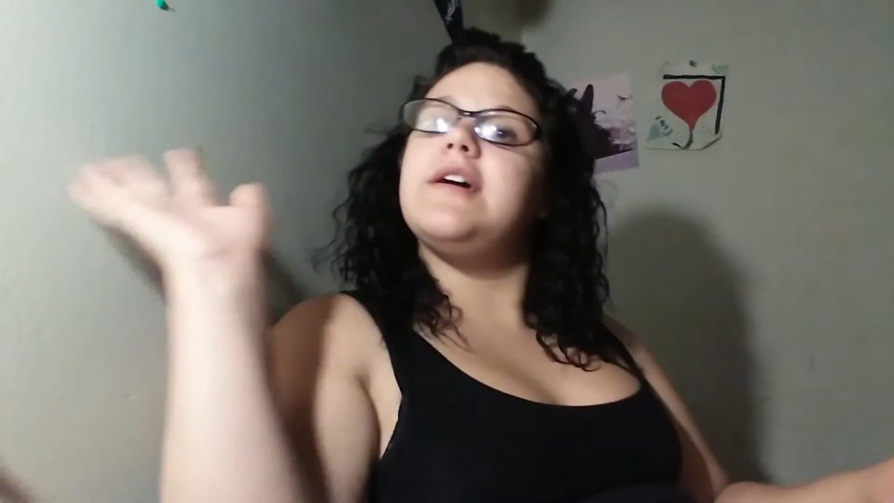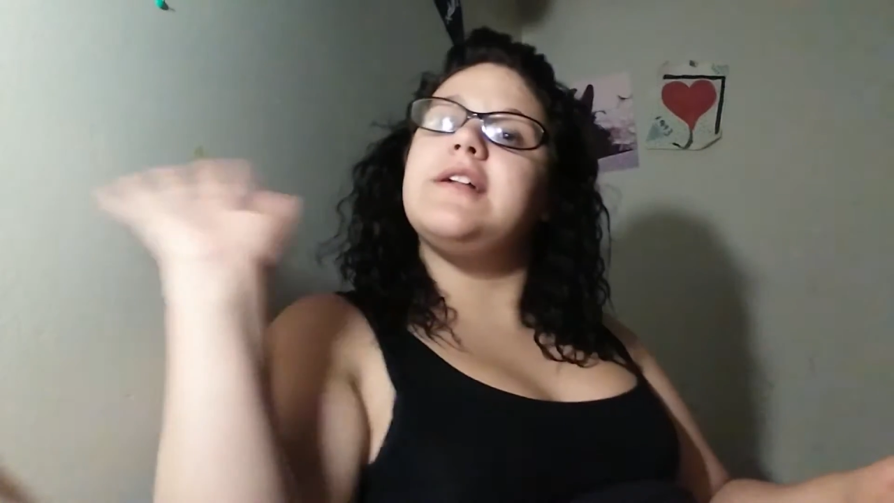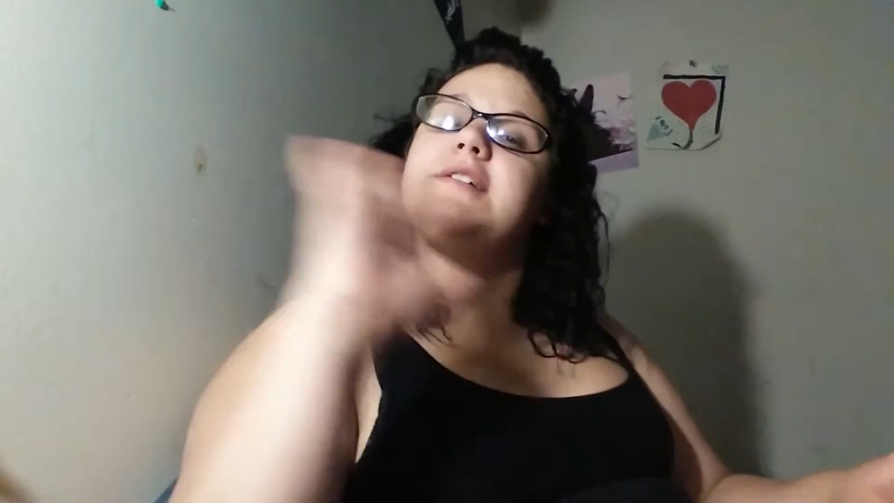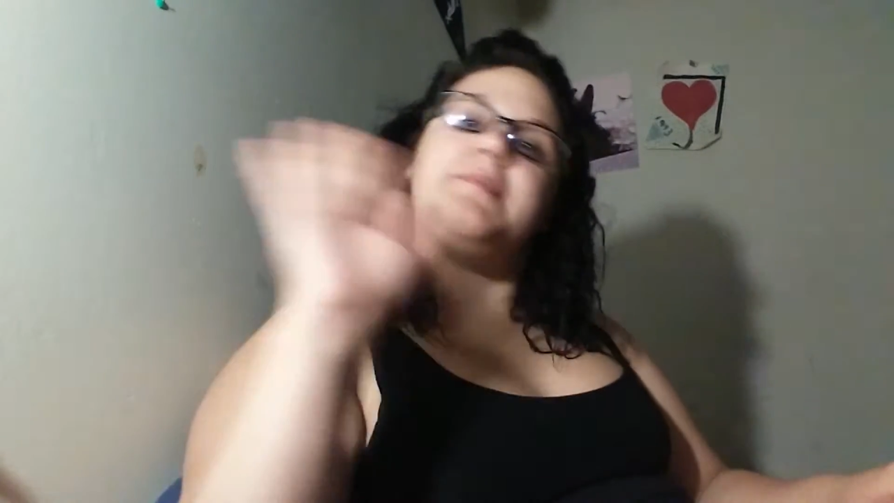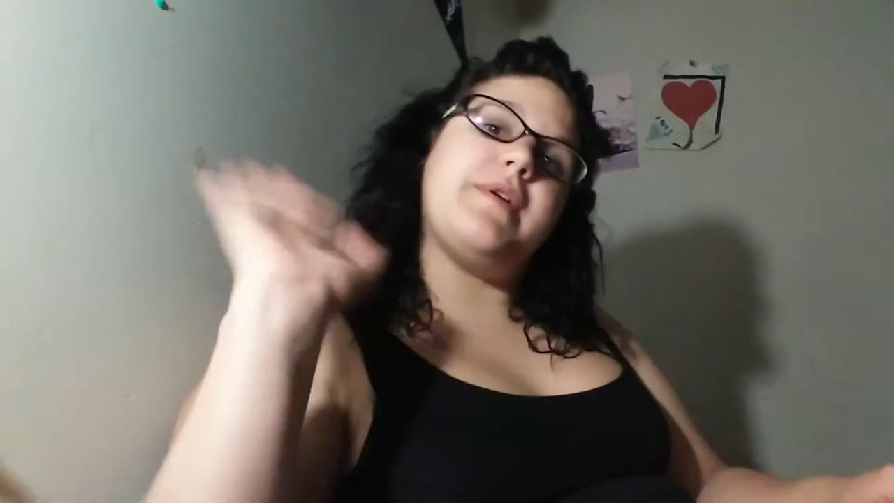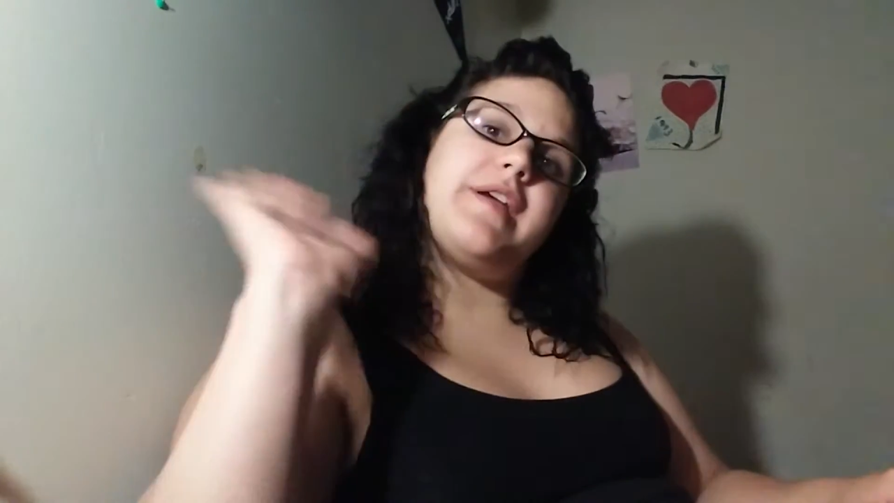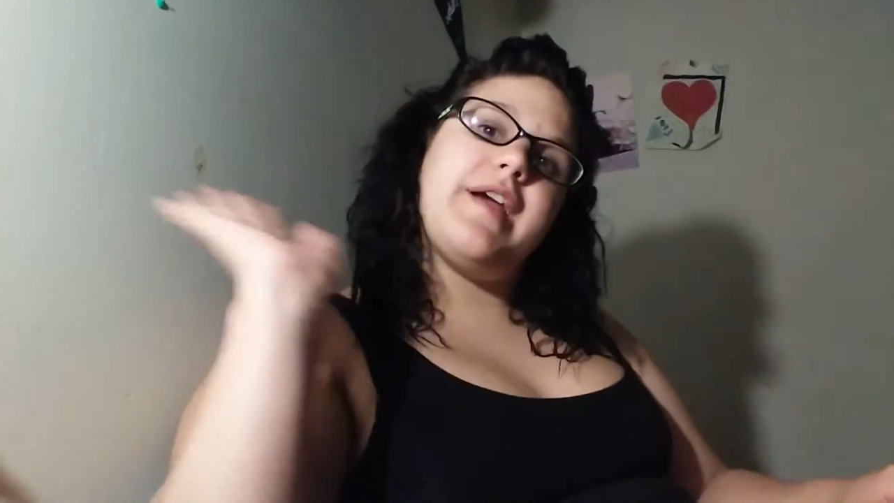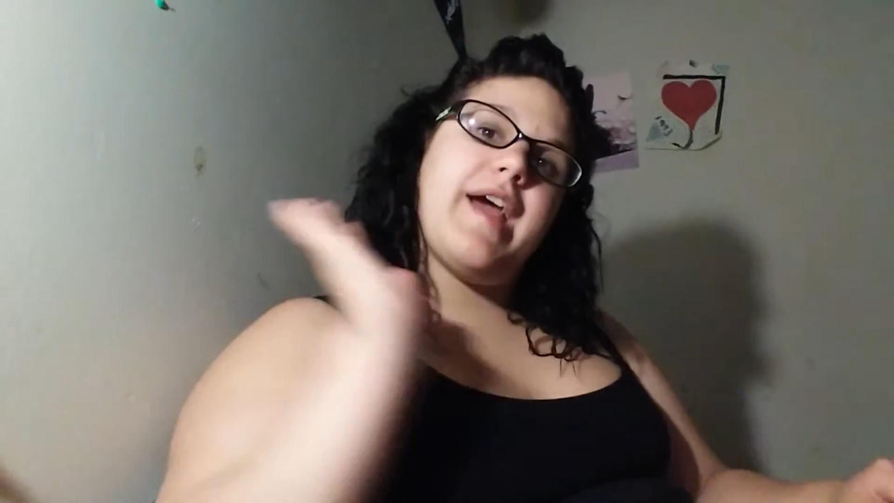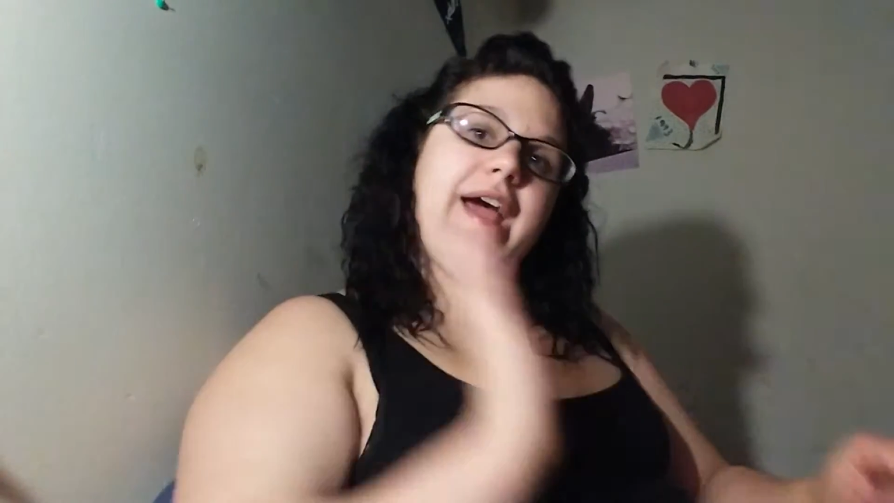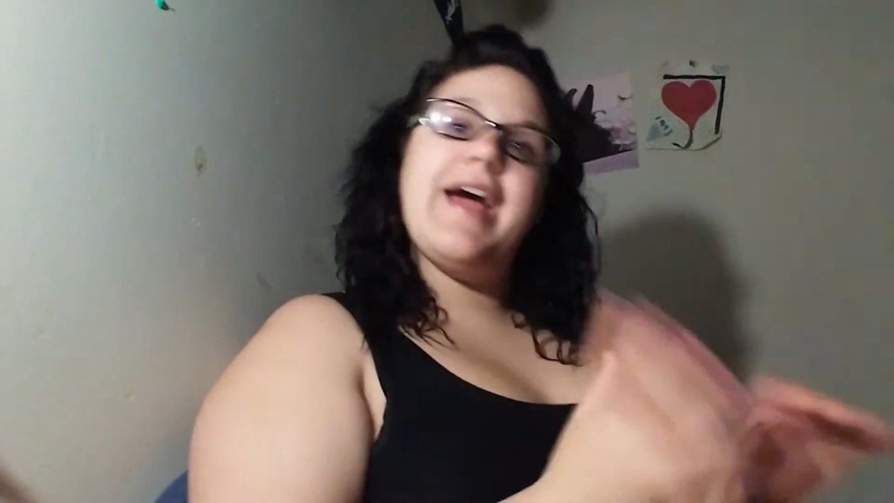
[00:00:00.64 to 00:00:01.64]
Hello
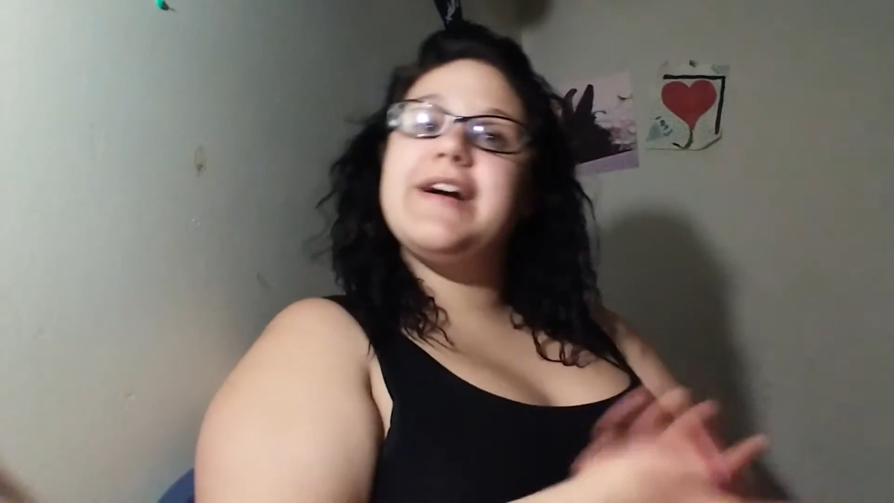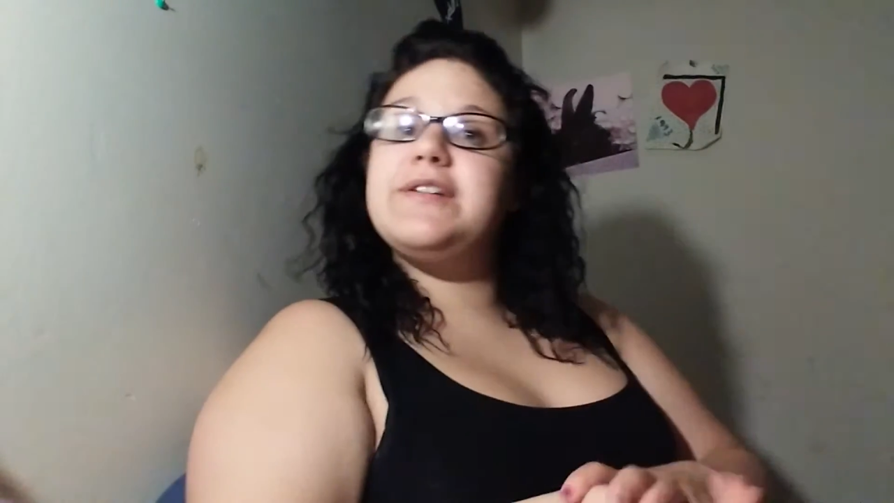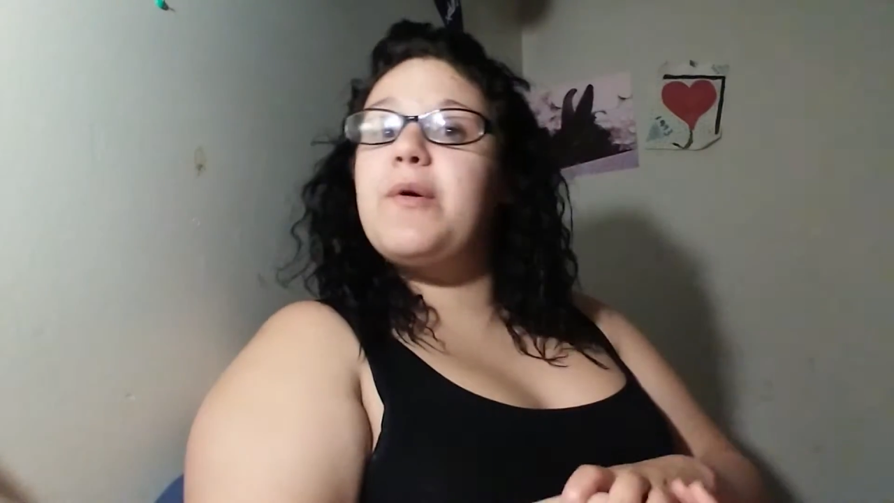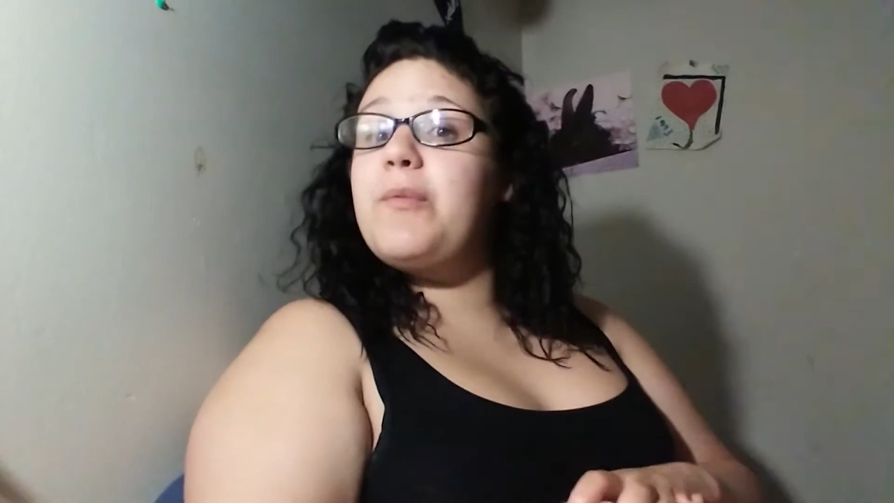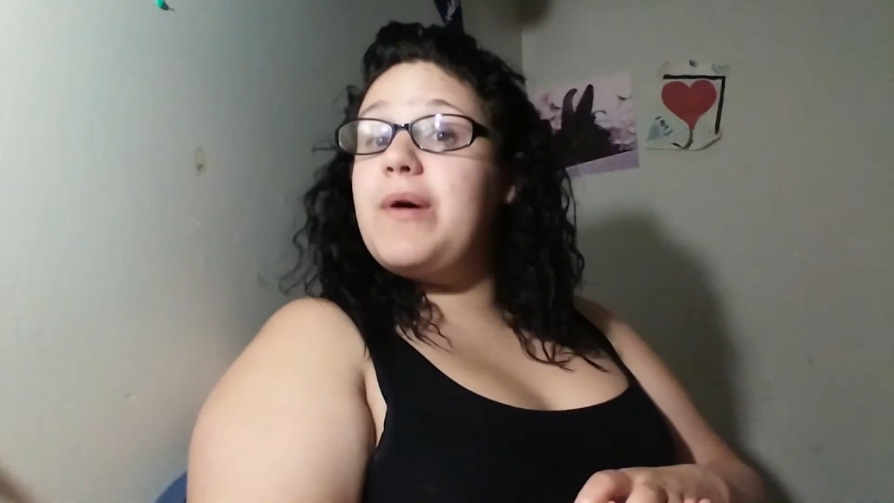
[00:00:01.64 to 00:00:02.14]
everybody and